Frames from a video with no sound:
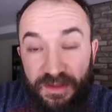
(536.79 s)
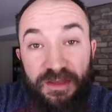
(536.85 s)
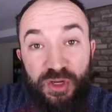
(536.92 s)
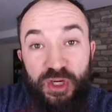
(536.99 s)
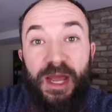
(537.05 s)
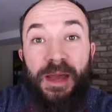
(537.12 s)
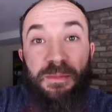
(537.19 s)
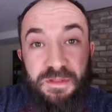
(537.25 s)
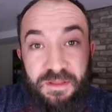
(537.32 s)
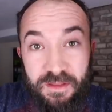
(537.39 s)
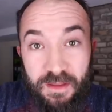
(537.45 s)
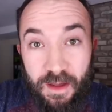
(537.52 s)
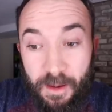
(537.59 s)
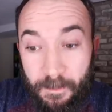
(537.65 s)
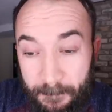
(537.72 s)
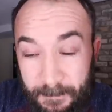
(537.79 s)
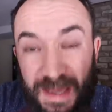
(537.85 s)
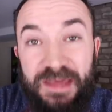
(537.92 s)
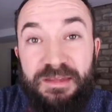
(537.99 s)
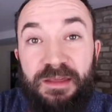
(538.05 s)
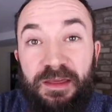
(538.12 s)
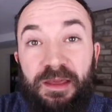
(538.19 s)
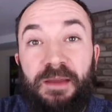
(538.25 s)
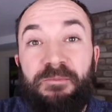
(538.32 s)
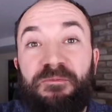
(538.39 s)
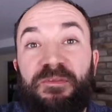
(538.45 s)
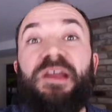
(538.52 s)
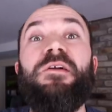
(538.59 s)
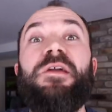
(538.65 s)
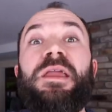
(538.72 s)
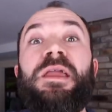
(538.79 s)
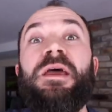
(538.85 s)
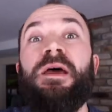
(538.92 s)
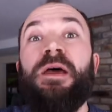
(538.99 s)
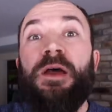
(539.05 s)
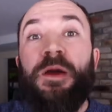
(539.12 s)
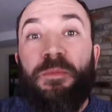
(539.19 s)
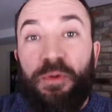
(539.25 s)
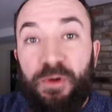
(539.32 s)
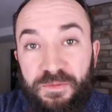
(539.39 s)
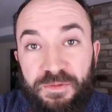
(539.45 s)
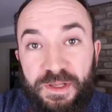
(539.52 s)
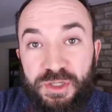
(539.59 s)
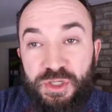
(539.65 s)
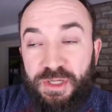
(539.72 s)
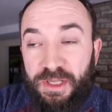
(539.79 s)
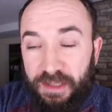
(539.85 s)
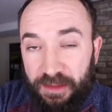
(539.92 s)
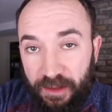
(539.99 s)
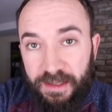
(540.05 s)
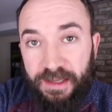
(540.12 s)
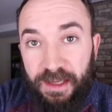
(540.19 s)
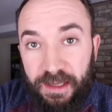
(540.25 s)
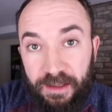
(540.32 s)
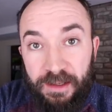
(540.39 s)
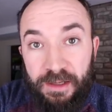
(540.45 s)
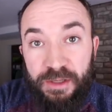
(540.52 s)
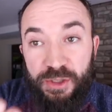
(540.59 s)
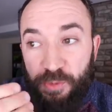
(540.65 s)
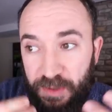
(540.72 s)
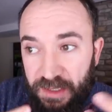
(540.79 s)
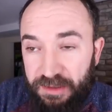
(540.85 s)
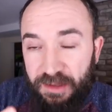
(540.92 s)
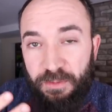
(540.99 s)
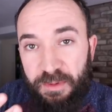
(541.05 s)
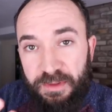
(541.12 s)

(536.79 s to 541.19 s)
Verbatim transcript: this job is amazing. I'm very privileged and lucky to be in this